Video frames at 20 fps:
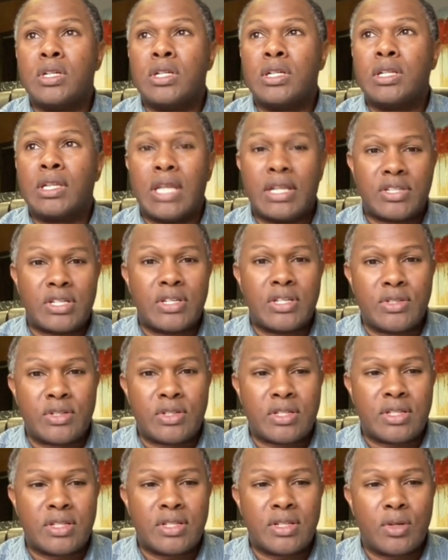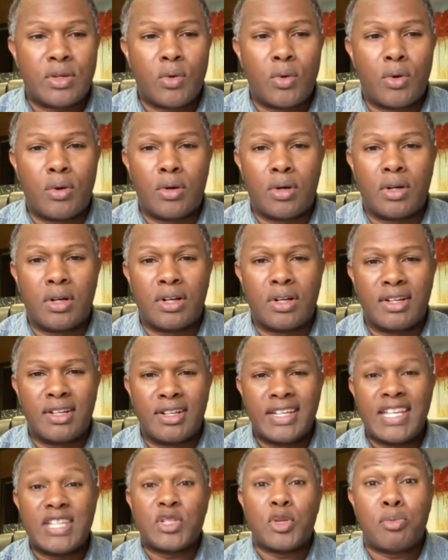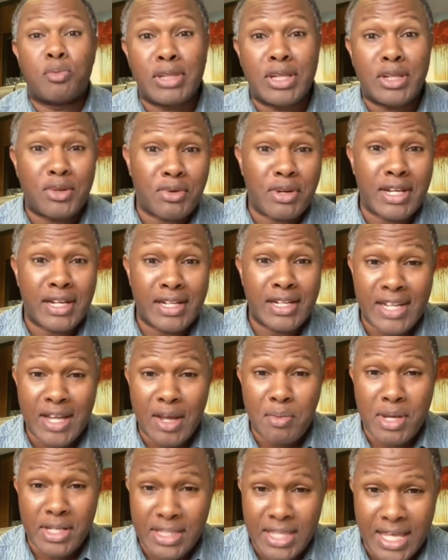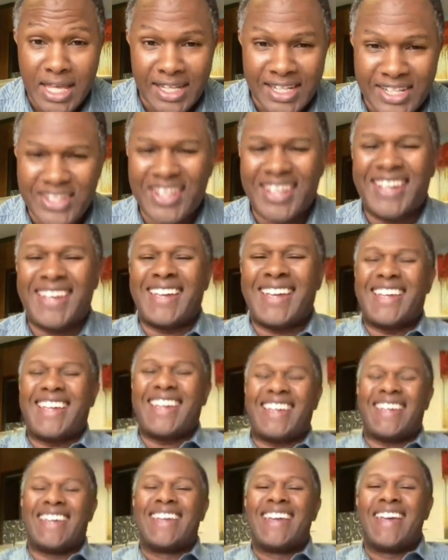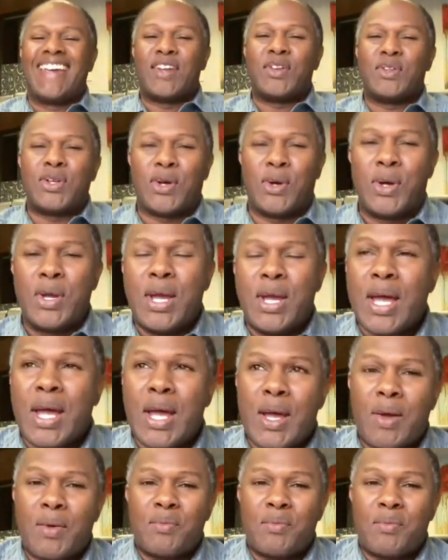lessens or is obliterated. How about that? I don't know.